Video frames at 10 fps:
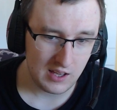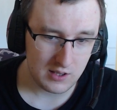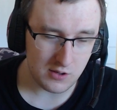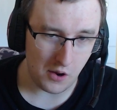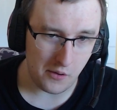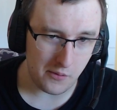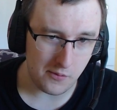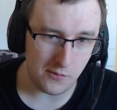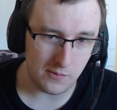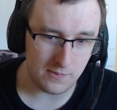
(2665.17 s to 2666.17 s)

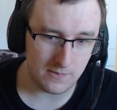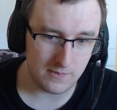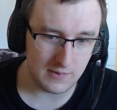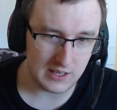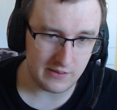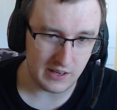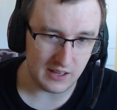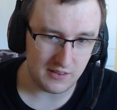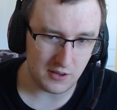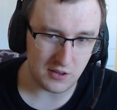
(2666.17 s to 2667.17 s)
So,
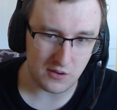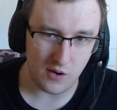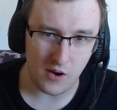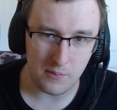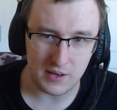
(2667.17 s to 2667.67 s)
well, not a cron,